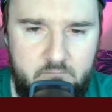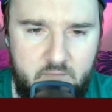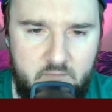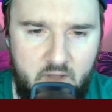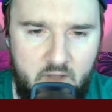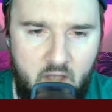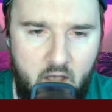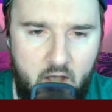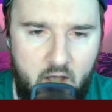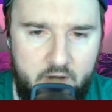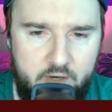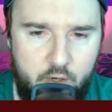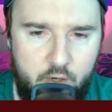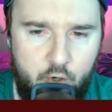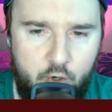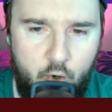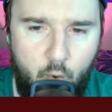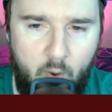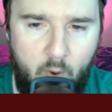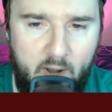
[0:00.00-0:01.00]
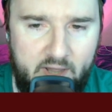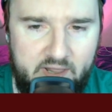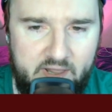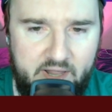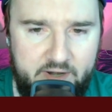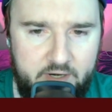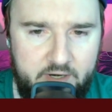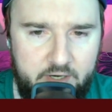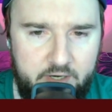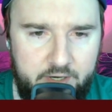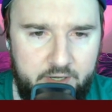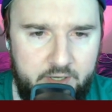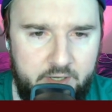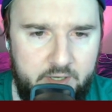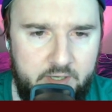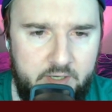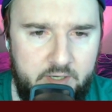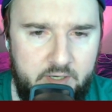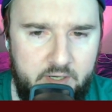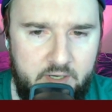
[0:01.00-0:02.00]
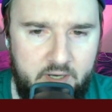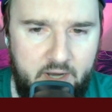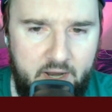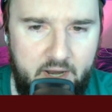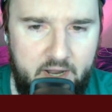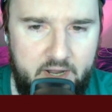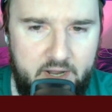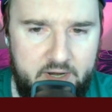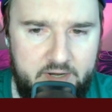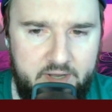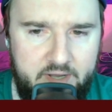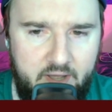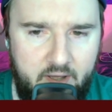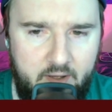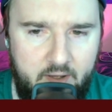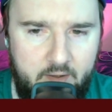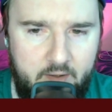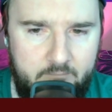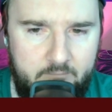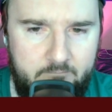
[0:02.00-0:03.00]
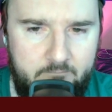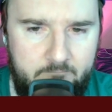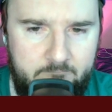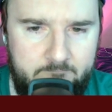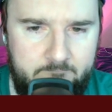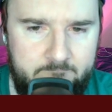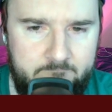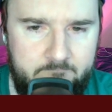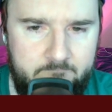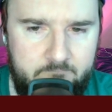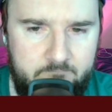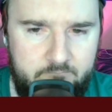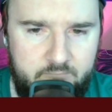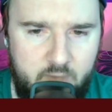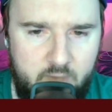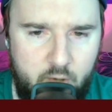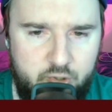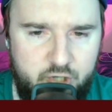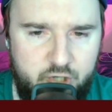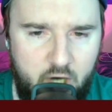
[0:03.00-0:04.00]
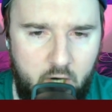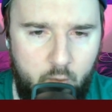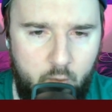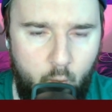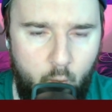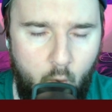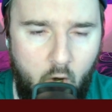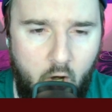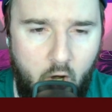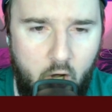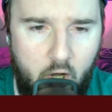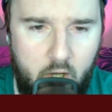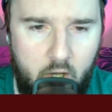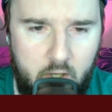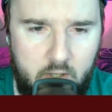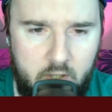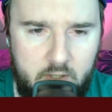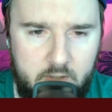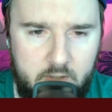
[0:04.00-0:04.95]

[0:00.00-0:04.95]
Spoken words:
No Kawhi Leonard and no John Wall.